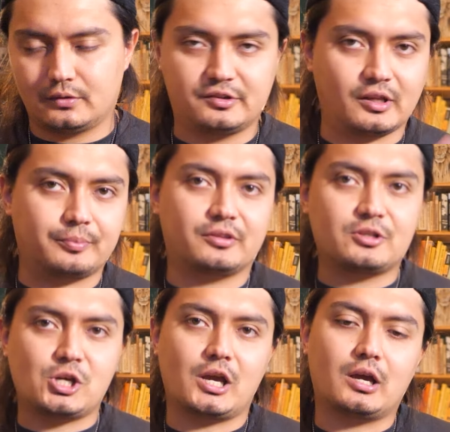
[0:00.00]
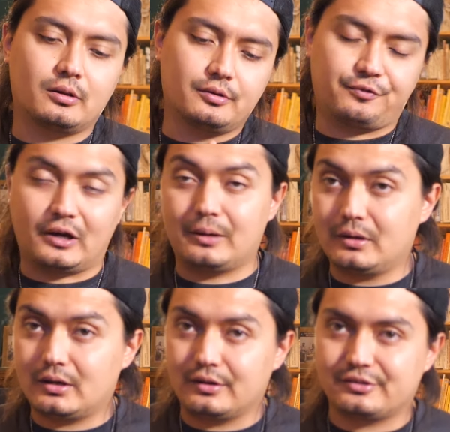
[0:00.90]
Sub to the channel, find me
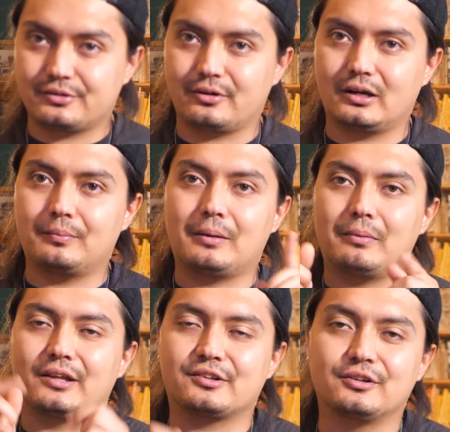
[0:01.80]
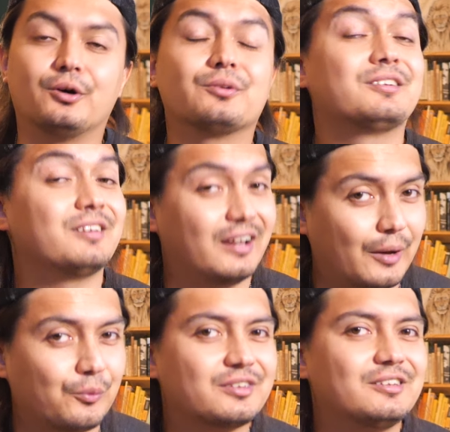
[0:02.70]
on Instagram at Matt's Notes, and I
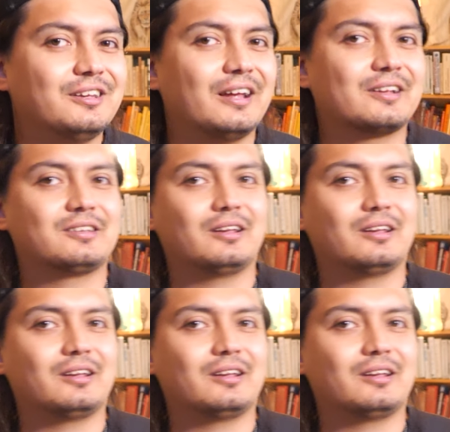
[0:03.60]
will see you next